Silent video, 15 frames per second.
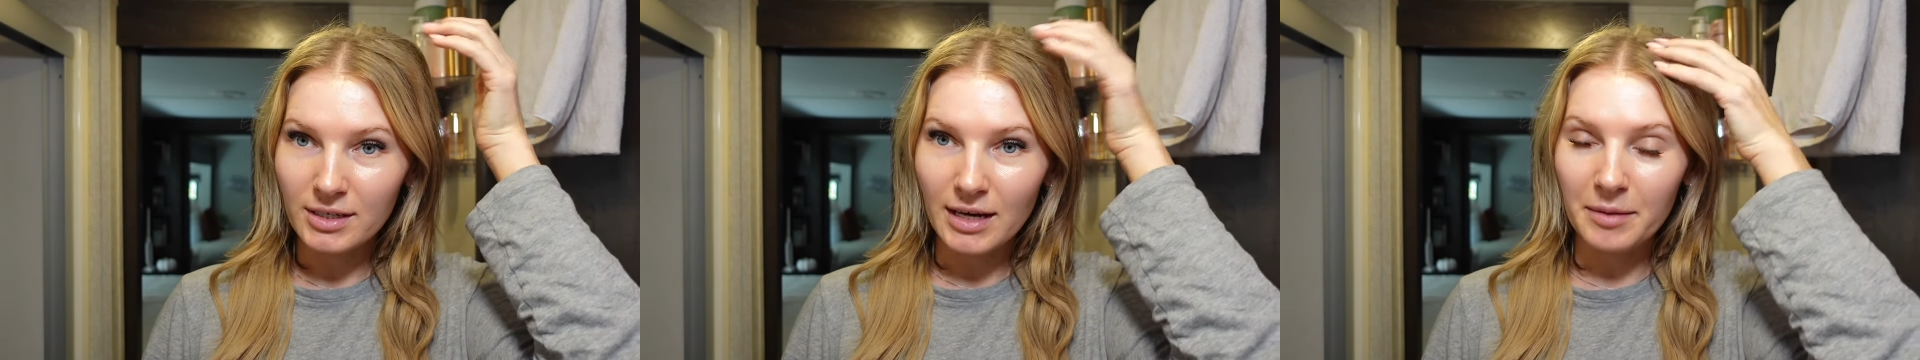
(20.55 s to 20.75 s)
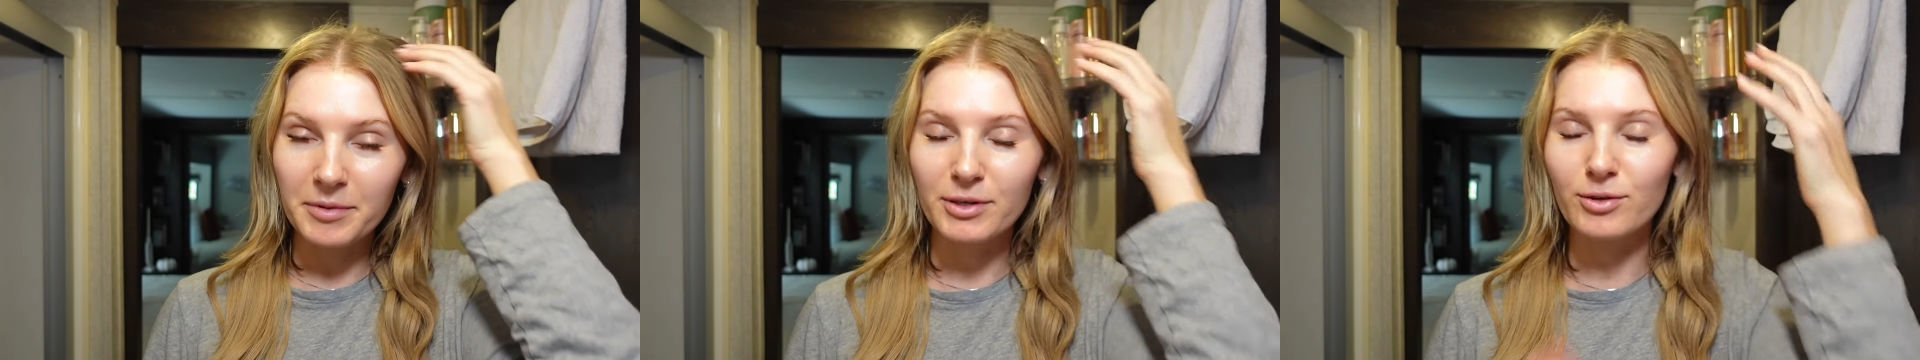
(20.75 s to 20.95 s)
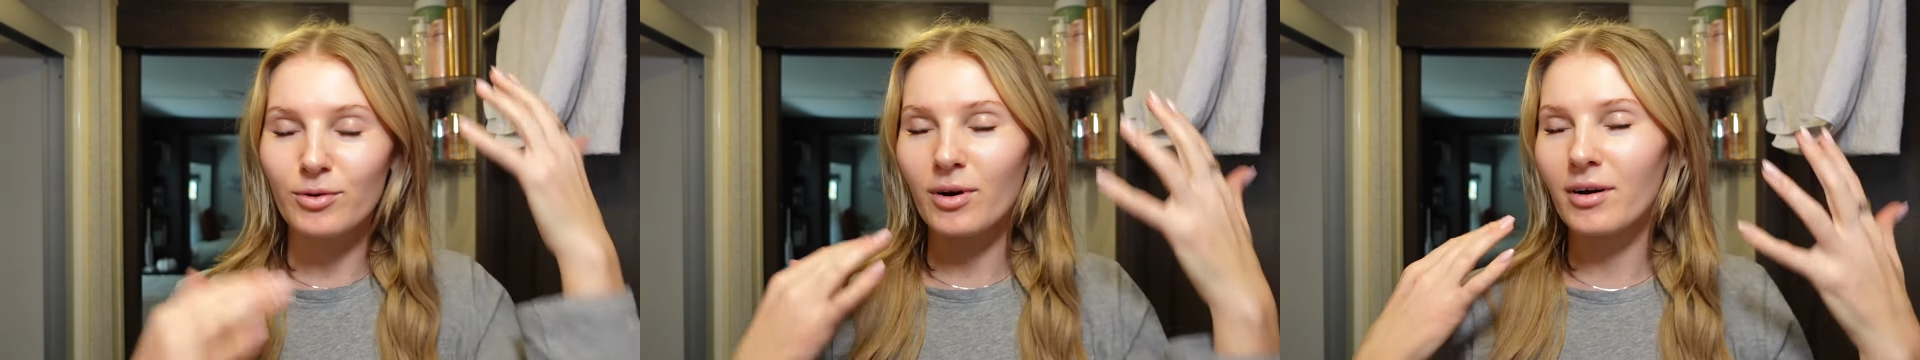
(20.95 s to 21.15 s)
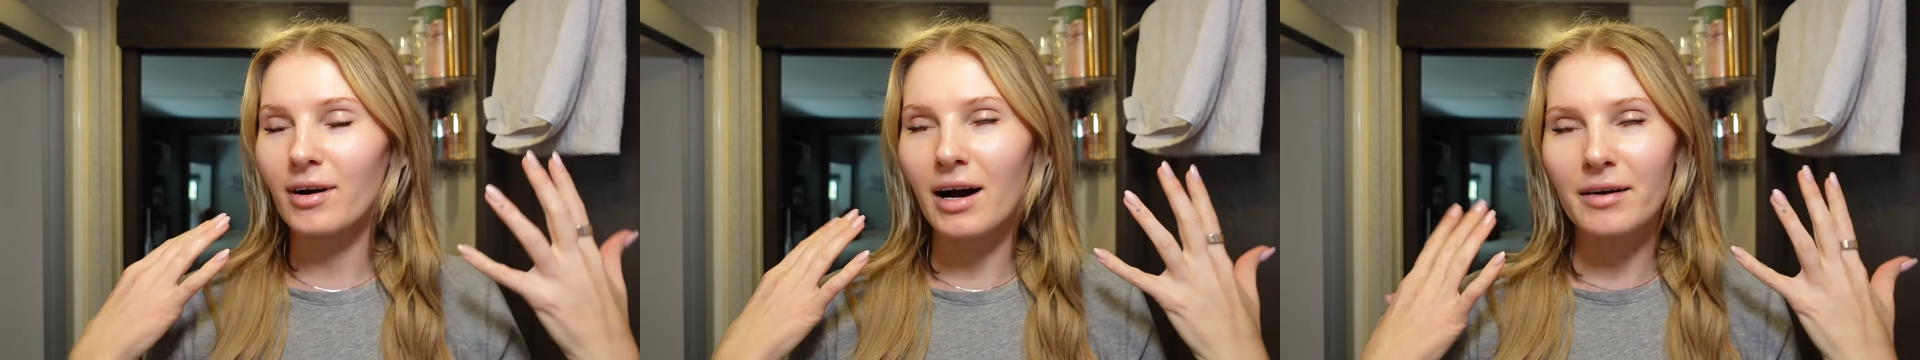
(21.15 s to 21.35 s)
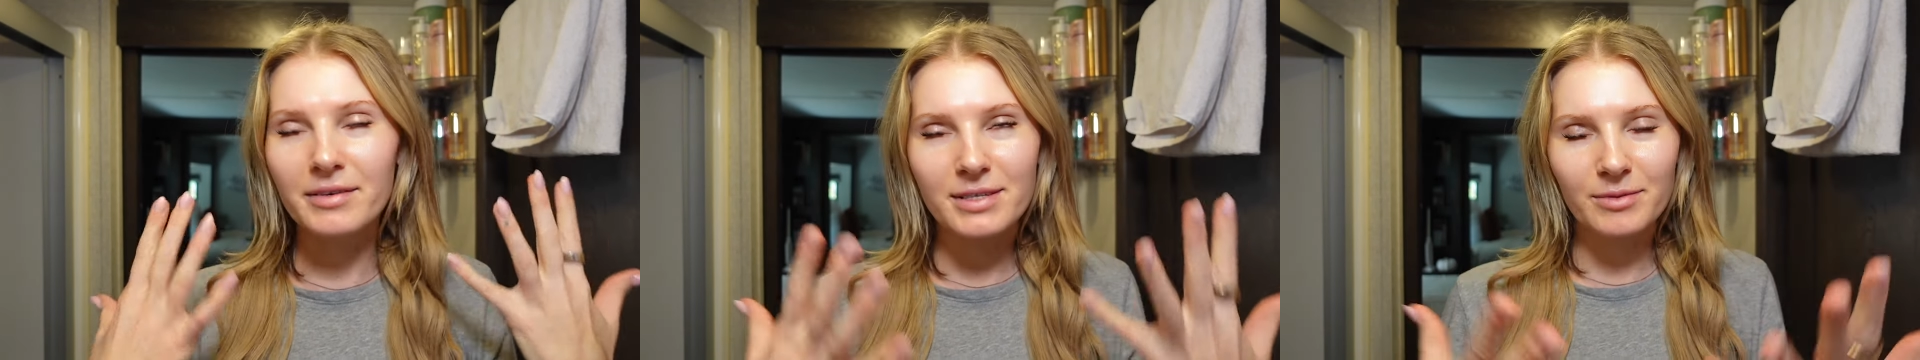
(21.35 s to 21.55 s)
I mean, you
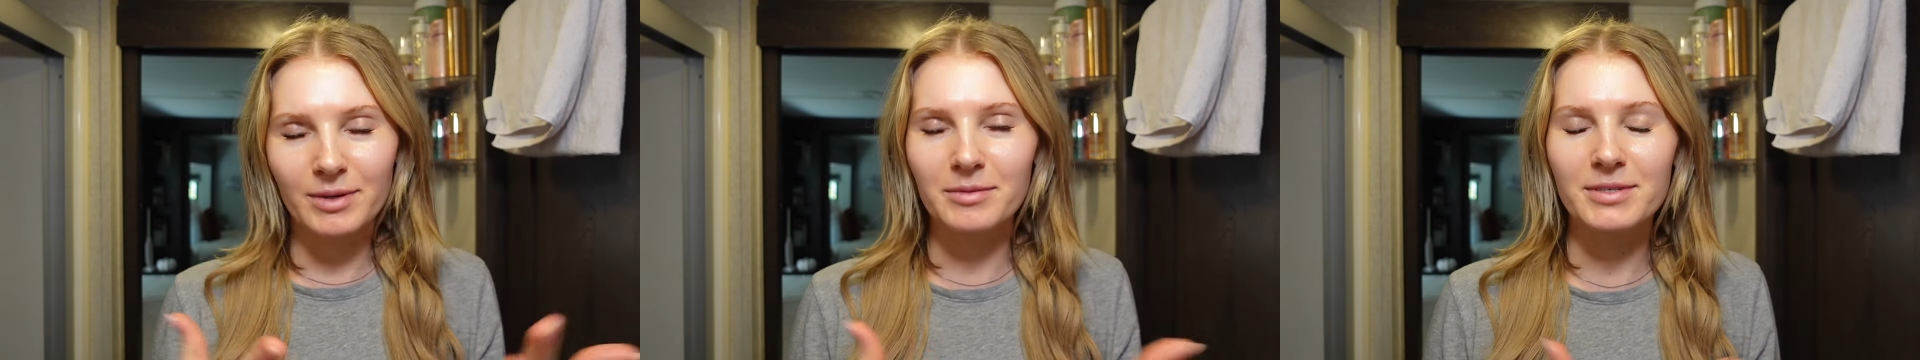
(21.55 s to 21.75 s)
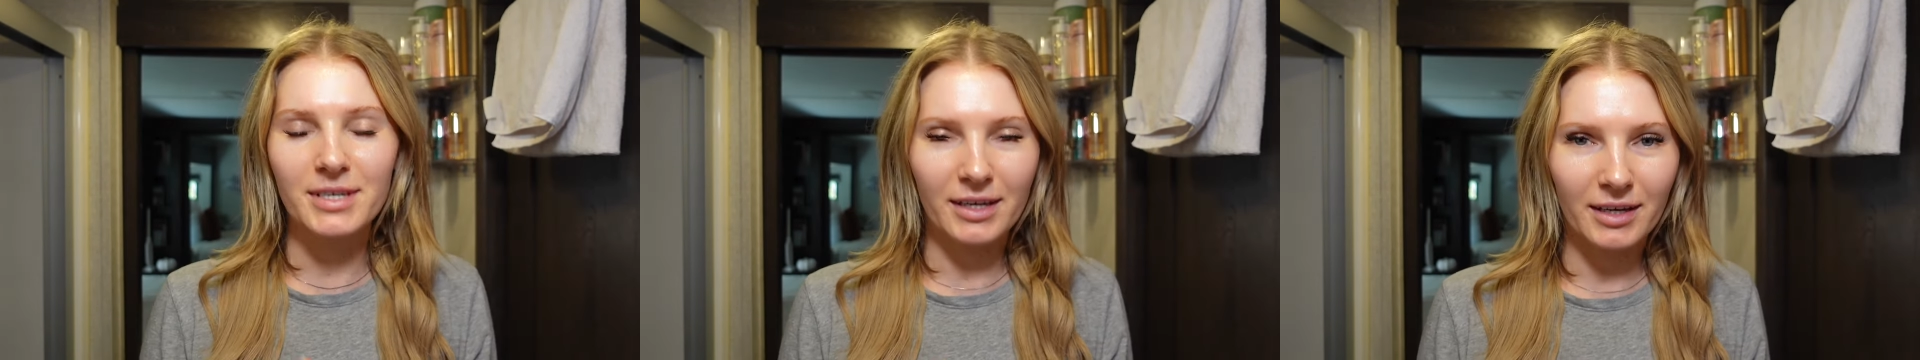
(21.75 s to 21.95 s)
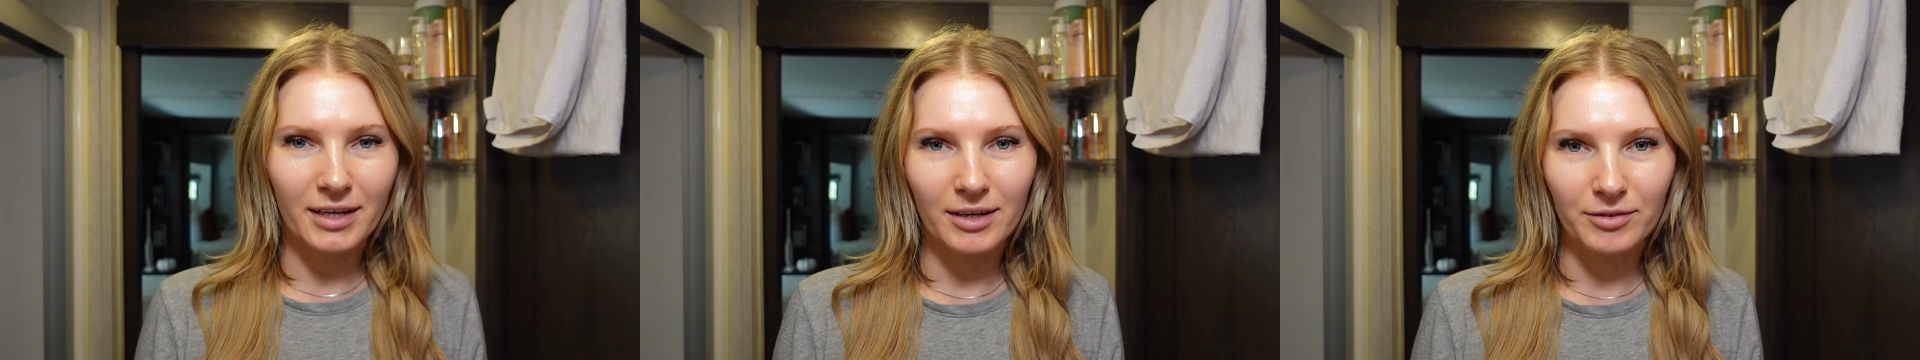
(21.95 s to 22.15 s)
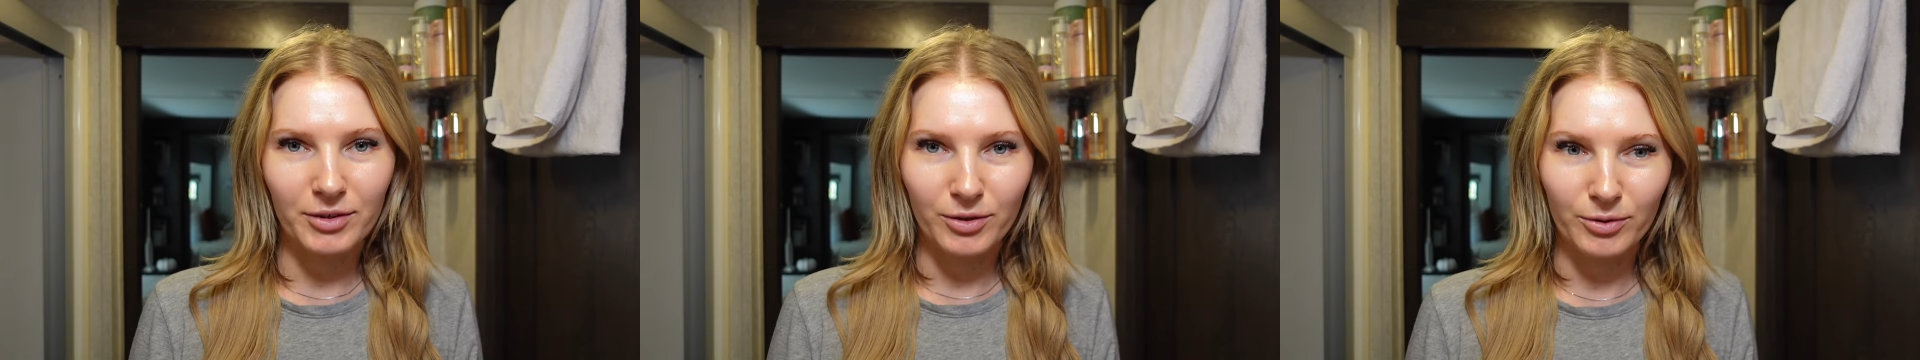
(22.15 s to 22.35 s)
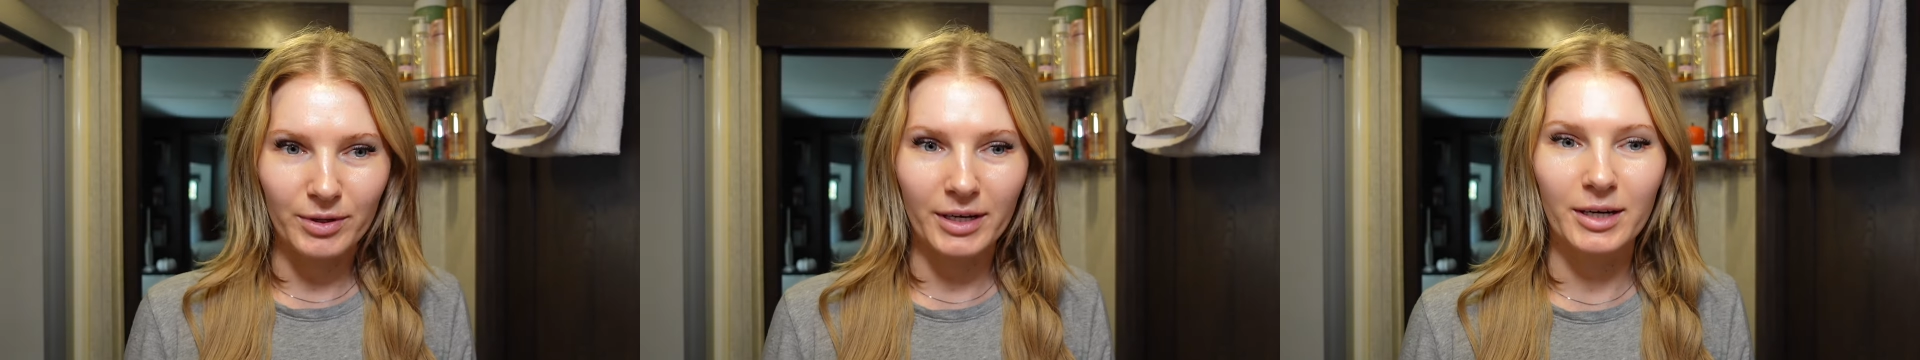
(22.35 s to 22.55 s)
obviously want to be taking care of your
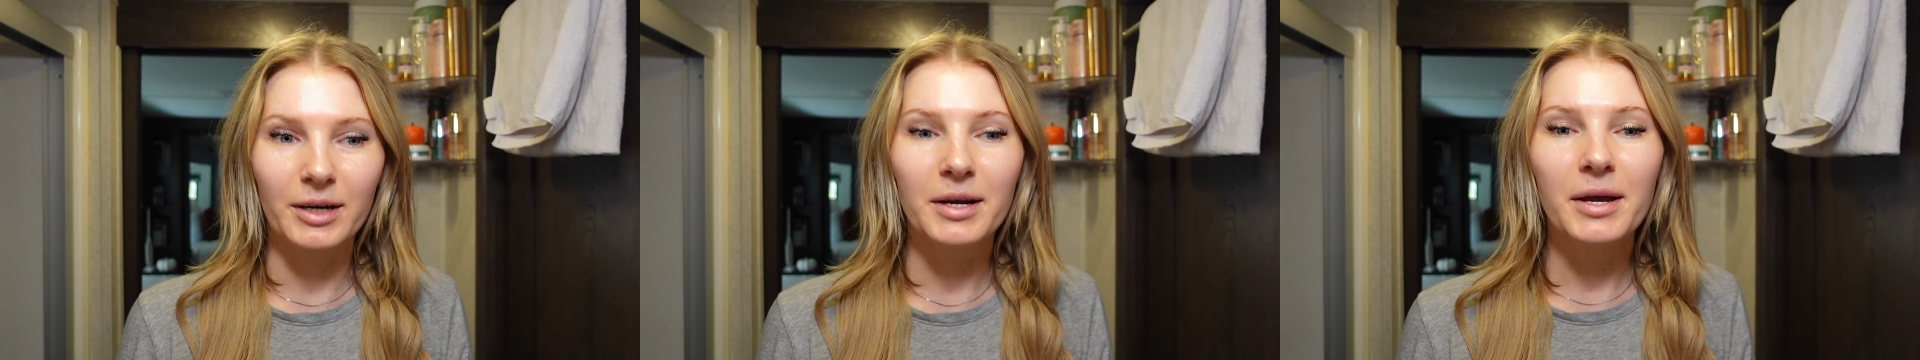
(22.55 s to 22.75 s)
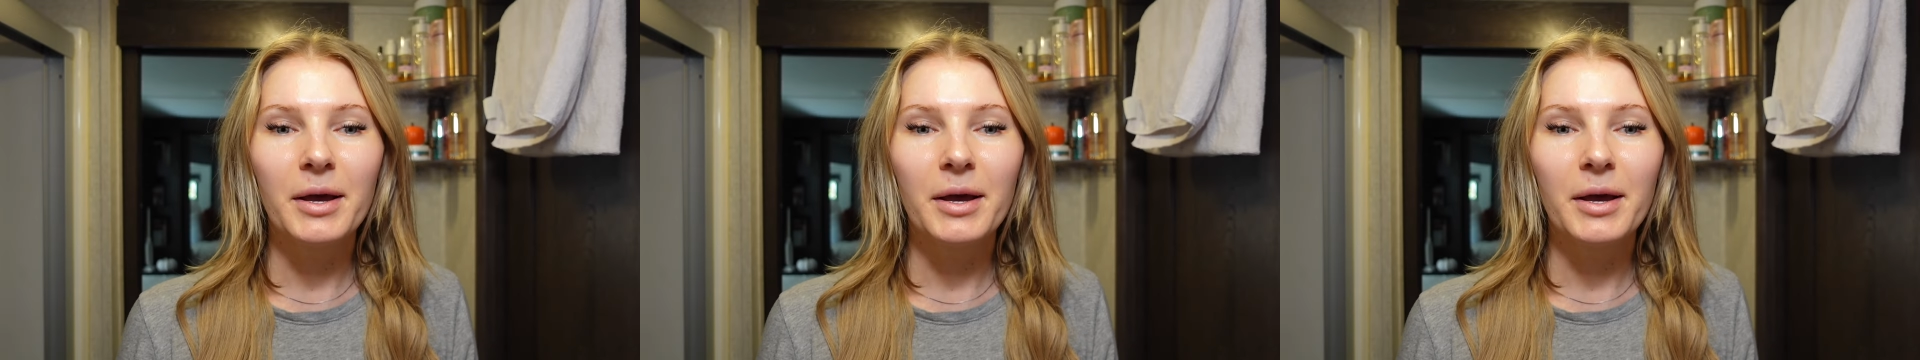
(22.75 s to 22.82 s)
own hair,